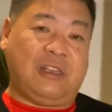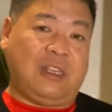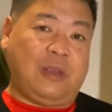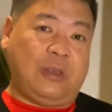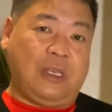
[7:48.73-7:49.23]

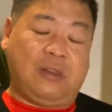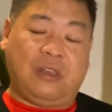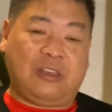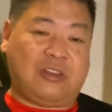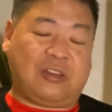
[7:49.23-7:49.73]

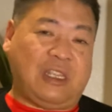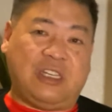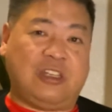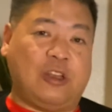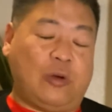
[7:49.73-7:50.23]
it
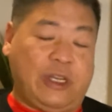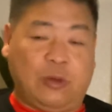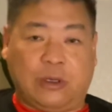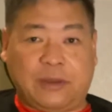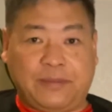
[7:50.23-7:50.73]
didn't go anywhere.
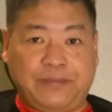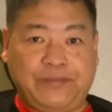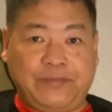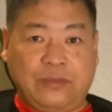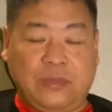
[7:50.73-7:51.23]

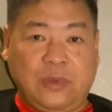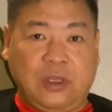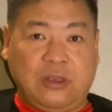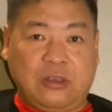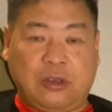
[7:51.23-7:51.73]

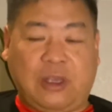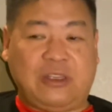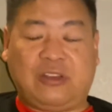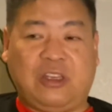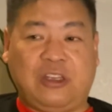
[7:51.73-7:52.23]
So I
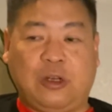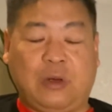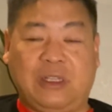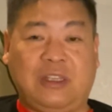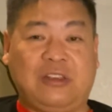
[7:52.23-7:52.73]
just said, you know
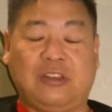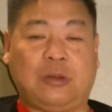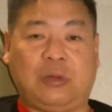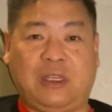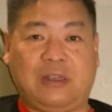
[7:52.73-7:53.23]
what, this is the
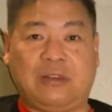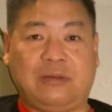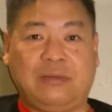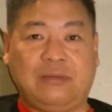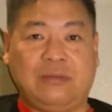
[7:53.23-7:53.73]
place.
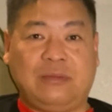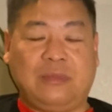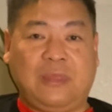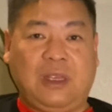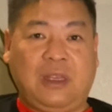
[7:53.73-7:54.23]

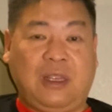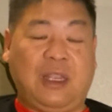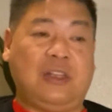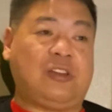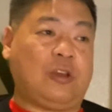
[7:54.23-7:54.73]

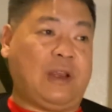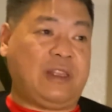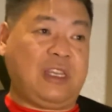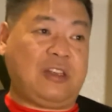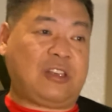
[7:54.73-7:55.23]
And so I
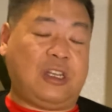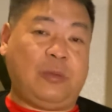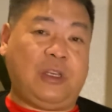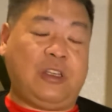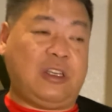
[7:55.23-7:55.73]
think it's going to
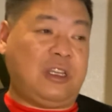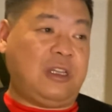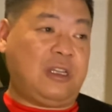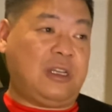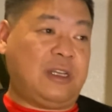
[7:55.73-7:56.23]
be
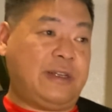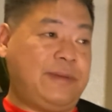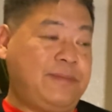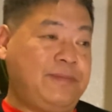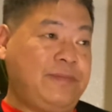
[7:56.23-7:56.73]
good.
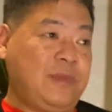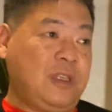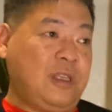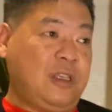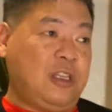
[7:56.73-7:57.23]

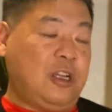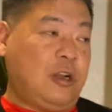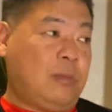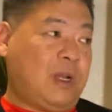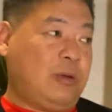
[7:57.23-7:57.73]

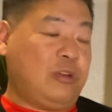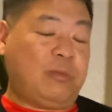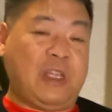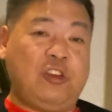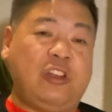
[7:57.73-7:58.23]

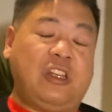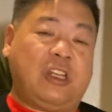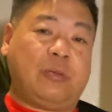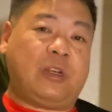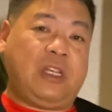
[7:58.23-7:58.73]
My unit
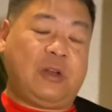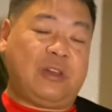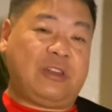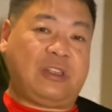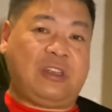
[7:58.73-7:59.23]
number here
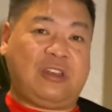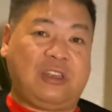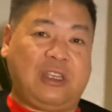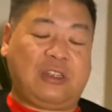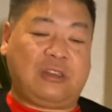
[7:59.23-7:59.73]
is
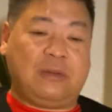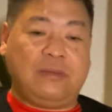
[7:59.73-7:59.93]
66,